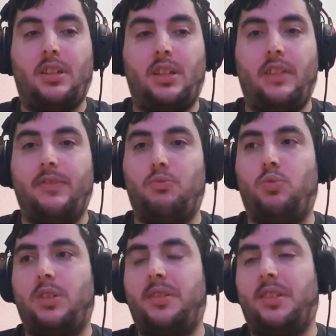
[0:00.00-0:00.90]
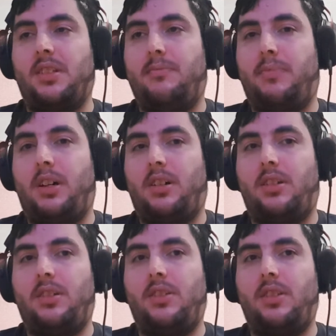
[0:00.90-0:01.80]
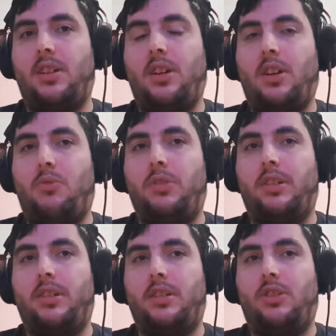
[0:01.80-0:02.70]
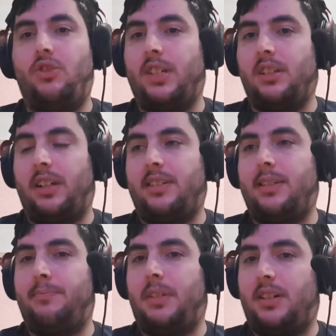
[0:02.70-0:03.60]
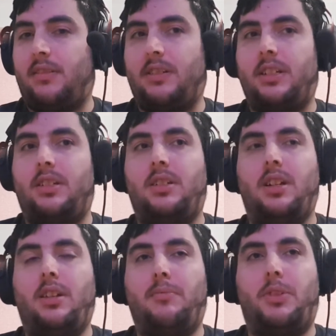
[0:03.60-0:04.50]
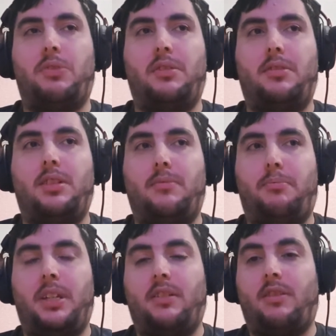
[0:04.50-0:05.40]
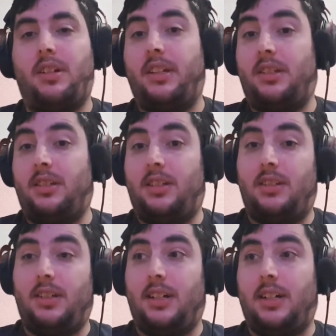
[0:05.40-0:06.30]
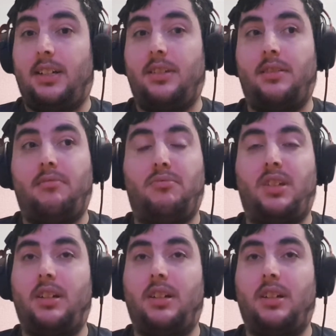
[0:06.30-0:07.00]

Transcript: even ones in the past where you see like sparring between Pyrrha and Carden,